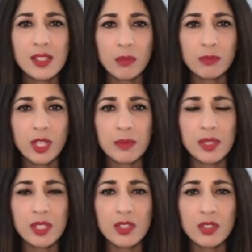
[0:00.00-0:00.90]
Sometimes
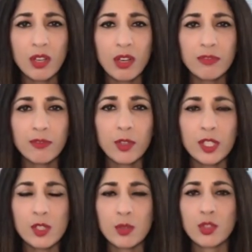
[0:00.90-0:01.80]
it's tough for
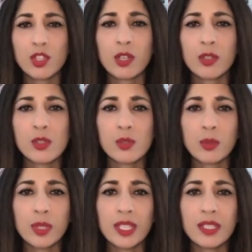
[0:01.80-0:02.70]
us to share our
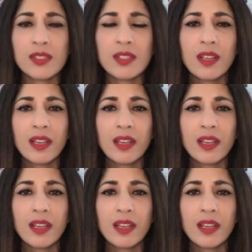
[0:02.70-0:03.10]
stories,